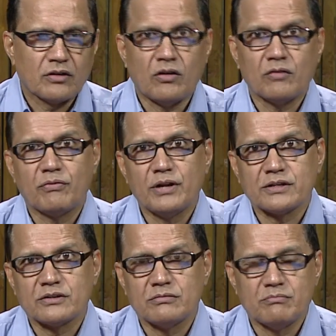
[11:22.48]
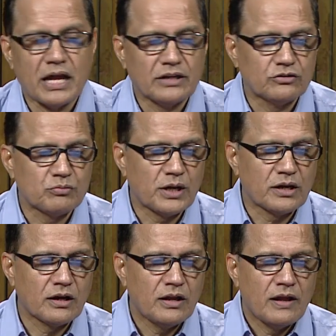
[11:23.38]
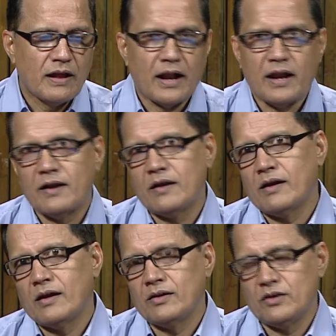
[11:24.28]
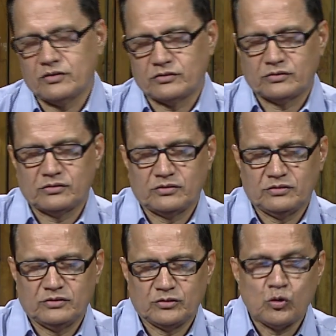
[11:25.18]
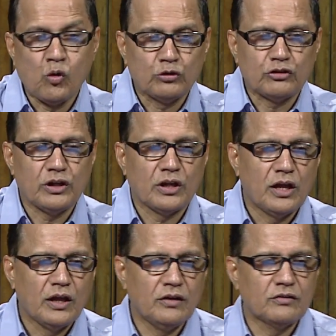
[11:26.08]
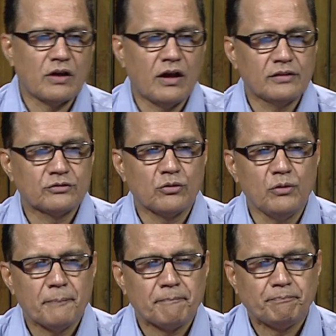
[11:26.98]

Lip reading: conflict management, and yes, coaching is also